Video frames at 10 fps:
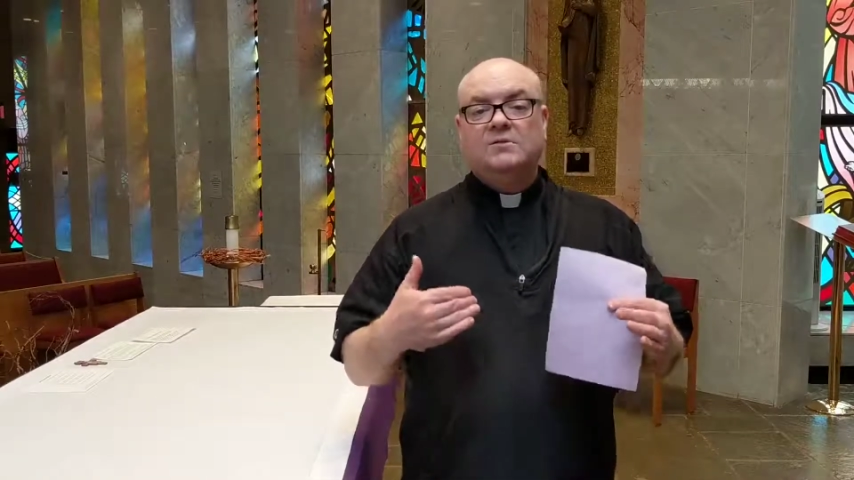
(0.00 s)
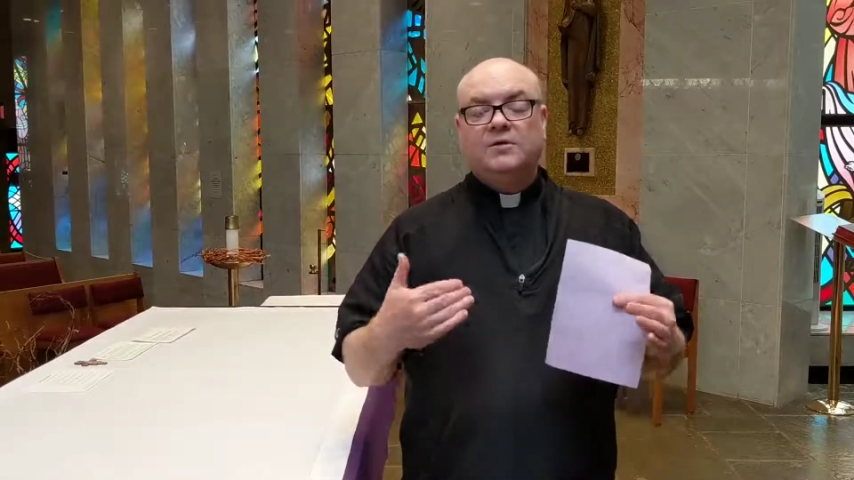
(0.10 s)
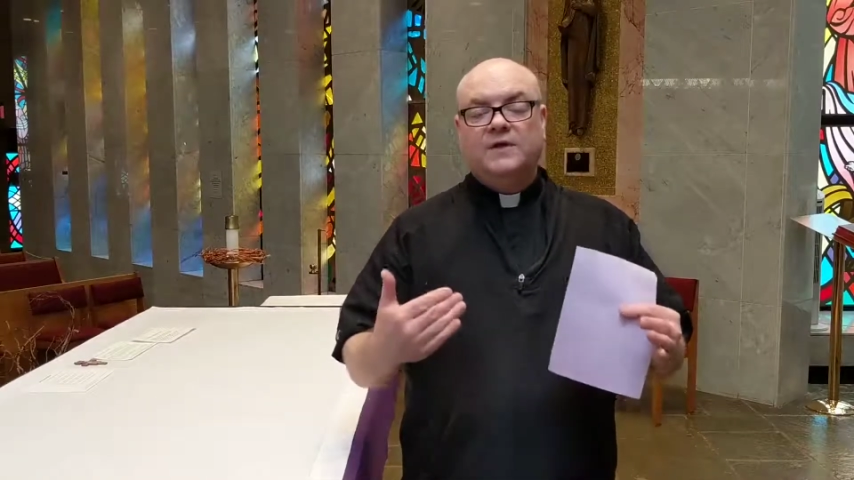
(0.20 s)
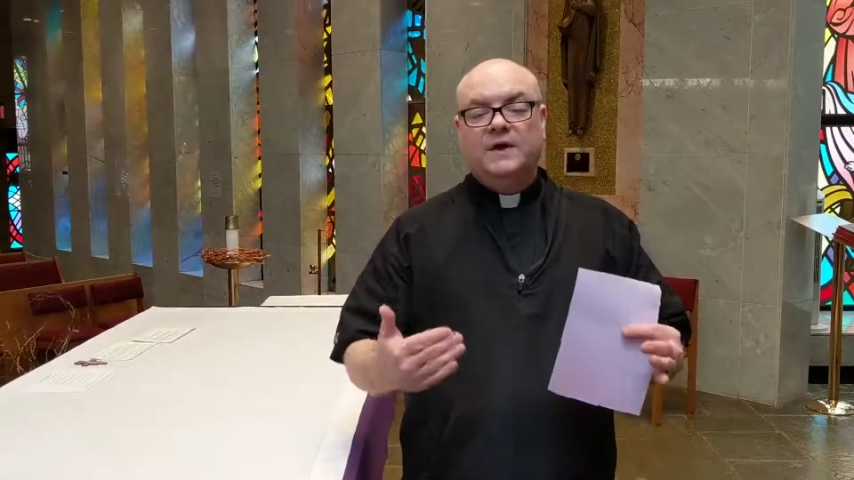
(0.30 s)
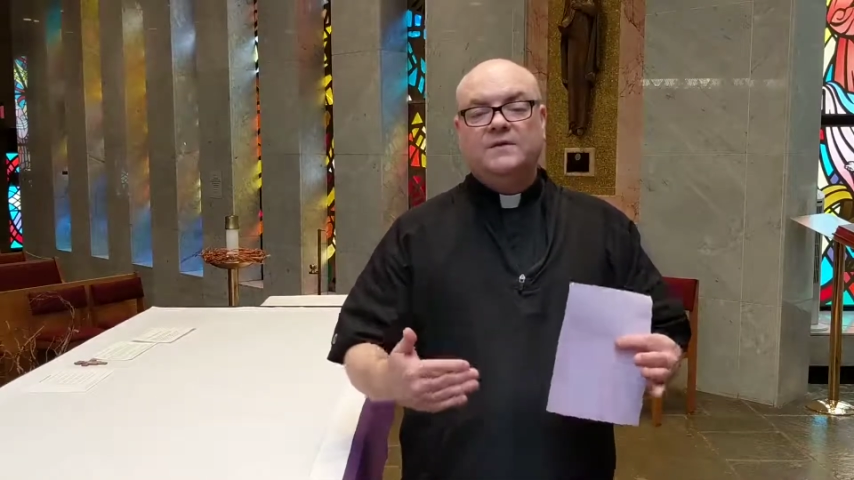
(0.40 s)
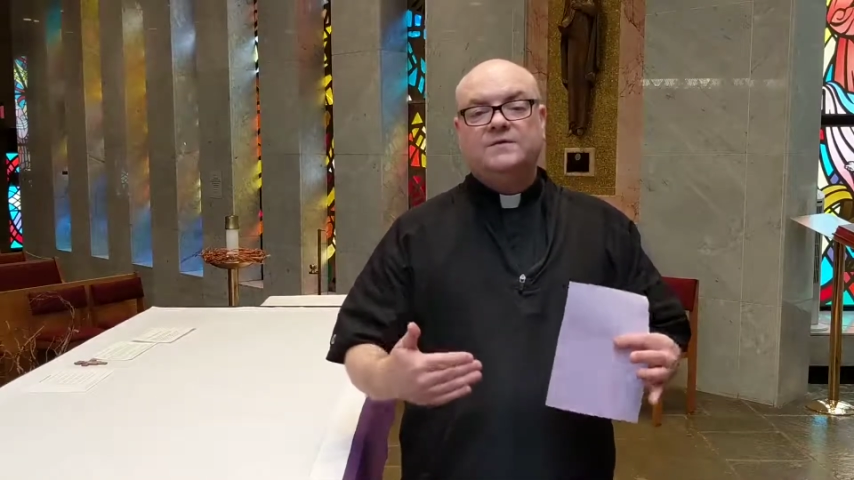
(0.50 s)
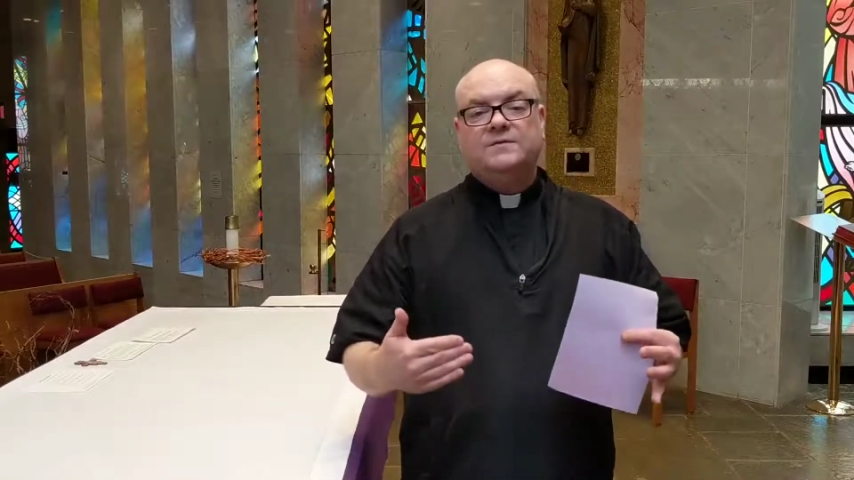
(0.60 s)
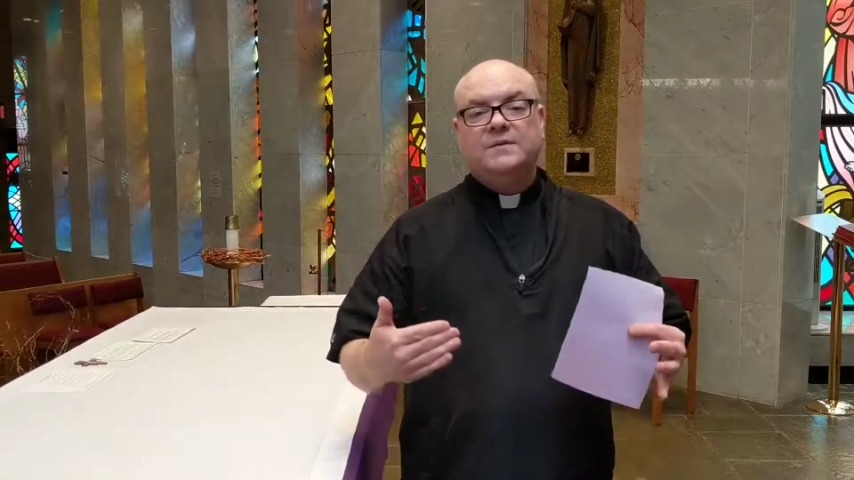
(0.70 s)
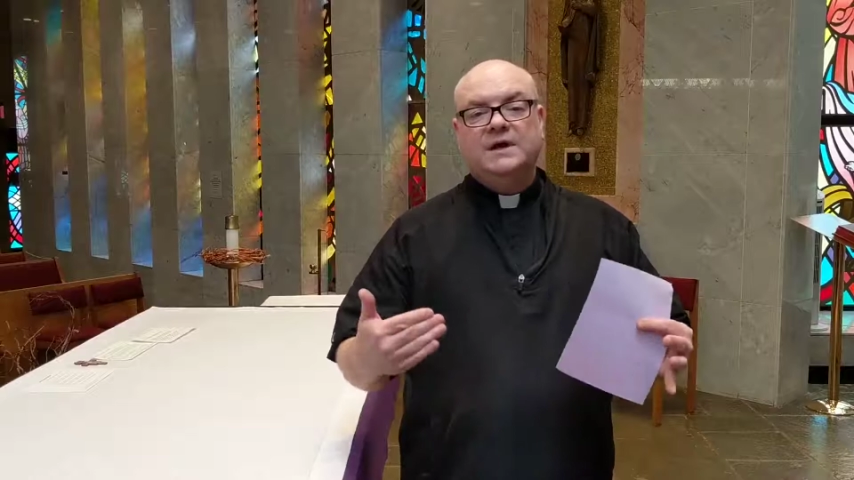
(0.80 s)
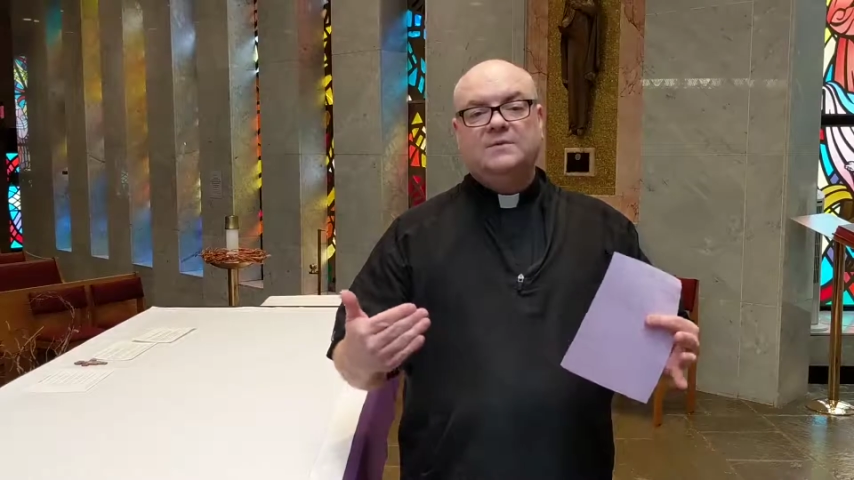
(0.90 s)
were there
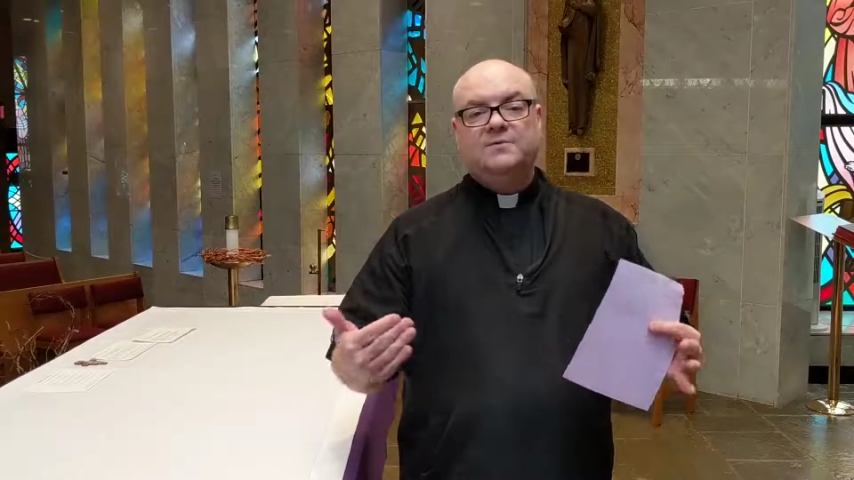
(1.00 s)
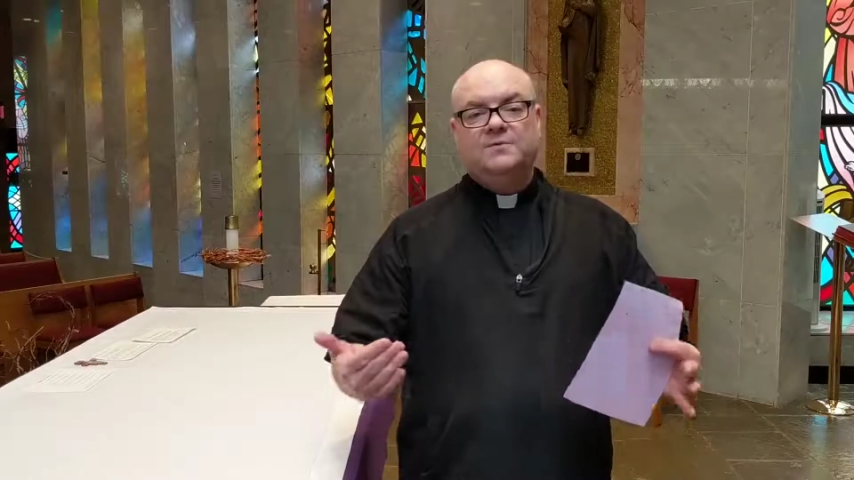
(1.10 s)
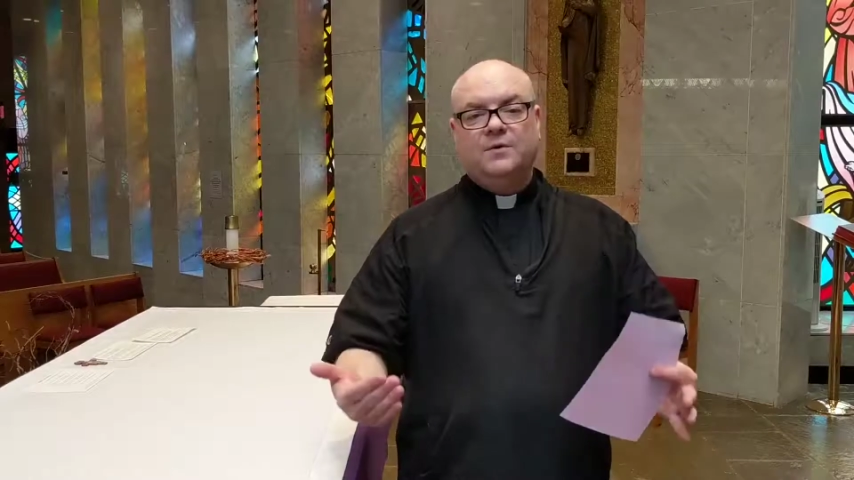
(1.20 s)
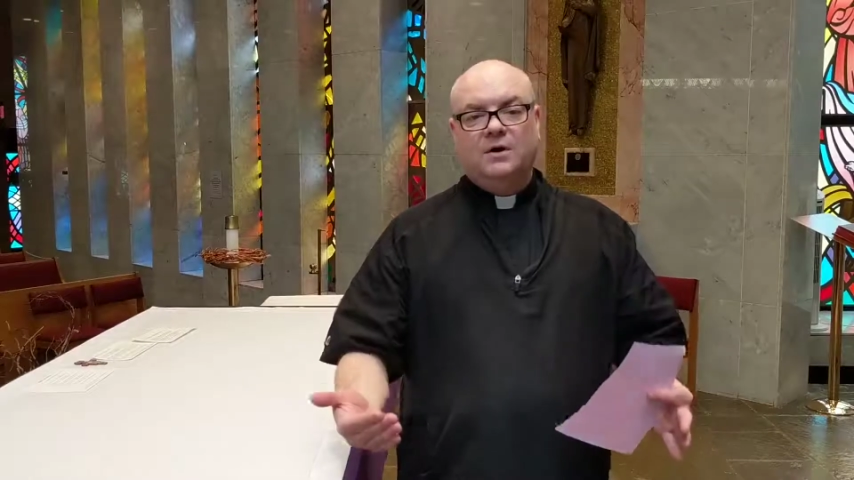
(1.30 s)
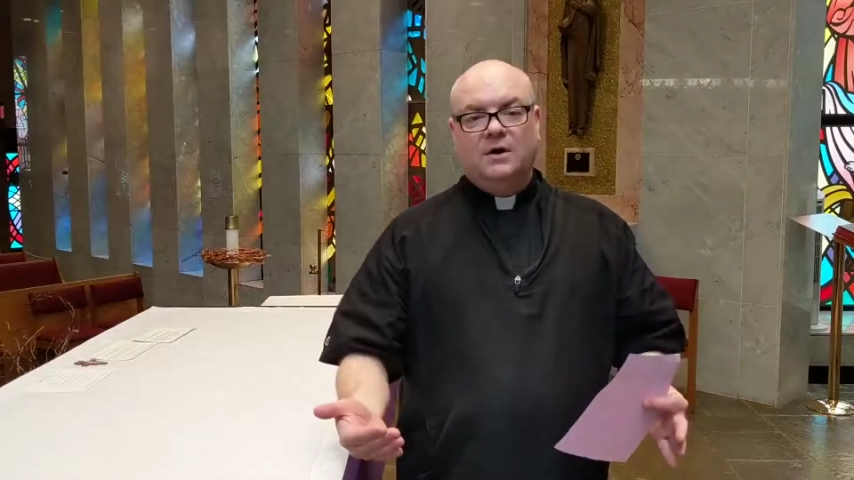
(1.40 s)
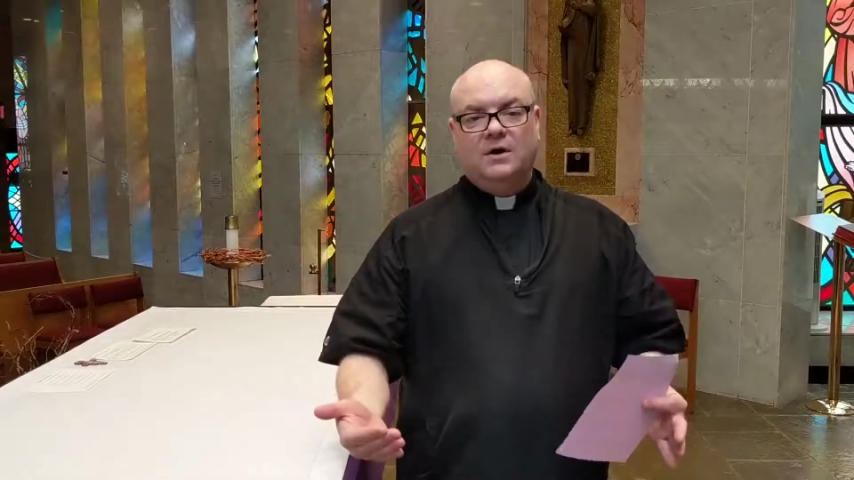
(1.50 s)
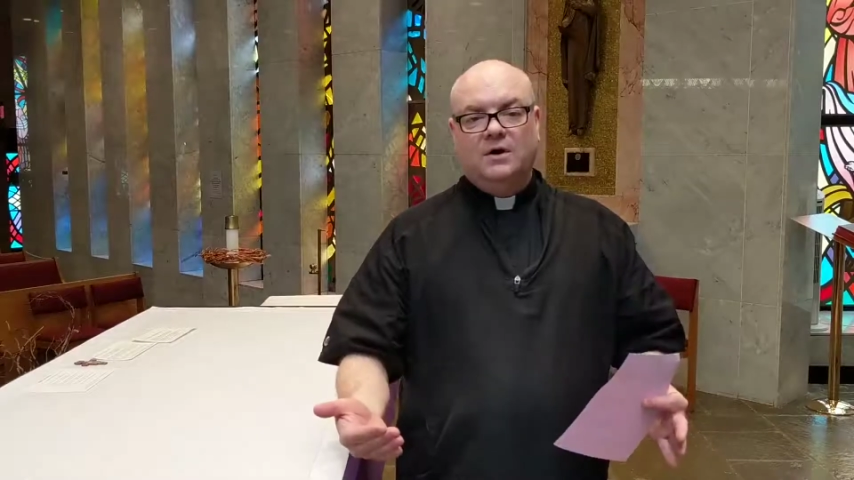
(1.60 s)
to make uh,